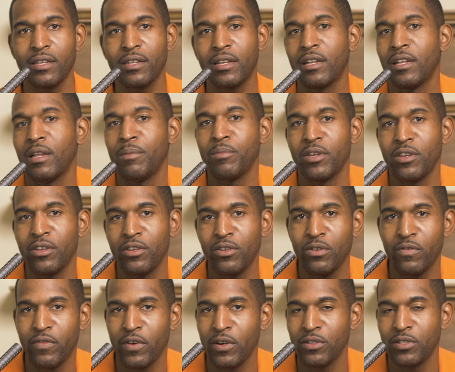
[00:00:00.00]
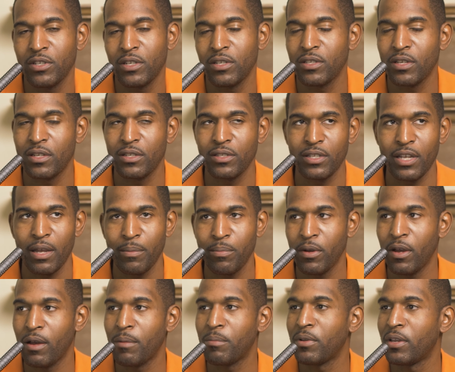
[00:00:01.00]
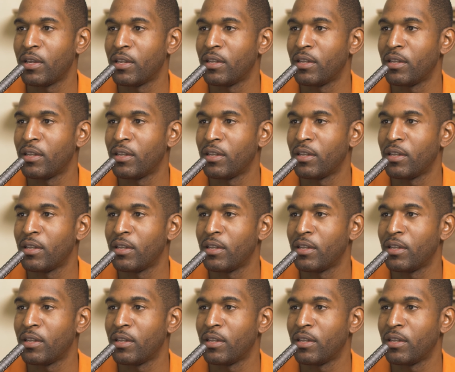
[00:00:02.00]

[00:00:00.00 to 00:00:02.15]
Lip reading: that Columbia University is going to step up